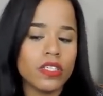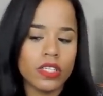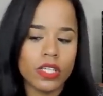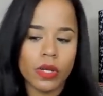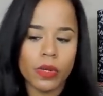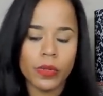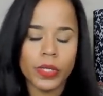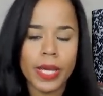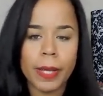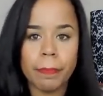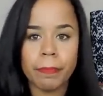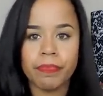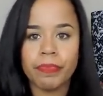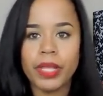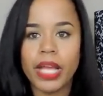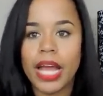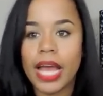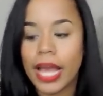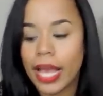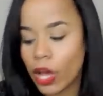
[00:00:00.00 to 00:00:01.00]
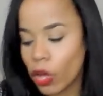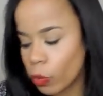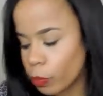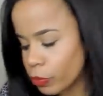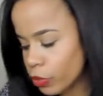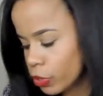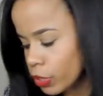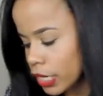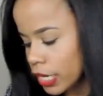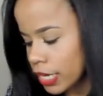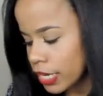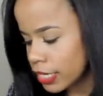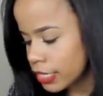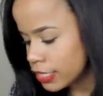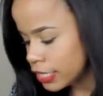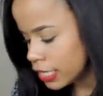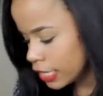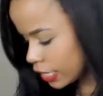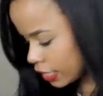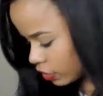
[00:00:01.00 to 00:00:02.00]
So yeah, I hope you guys